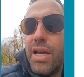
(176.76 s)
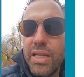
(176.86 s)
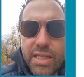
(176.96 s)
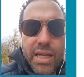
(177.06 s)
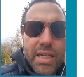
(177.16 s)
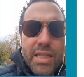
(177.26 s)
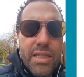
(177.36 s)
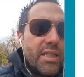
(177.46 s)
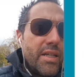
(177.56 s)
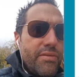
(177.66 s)
kicking
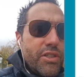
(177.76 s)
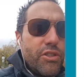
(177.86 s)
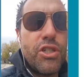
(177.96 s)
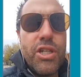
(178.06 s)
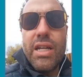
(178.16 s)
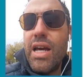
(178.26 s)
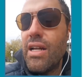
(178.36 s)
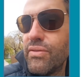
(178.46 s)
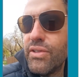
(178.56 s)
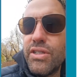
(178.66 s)
the living shit out
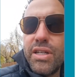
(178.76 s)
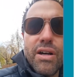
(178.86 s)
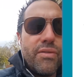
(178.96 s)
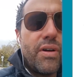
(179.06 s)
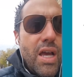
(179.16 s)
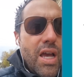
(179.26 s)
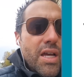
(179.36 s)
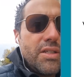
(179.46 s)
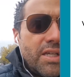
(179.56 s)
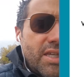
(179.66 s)
of herself
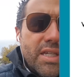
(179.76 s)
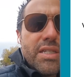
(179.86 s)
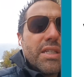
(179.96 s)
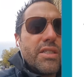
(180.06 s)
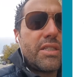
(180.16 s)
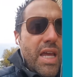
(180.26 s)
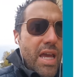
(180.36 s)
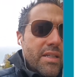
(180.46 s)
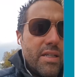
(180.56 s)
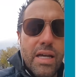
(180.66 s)
to this
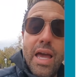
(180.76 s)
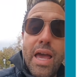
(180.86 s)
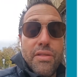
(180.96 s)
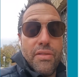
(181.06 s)
extent? And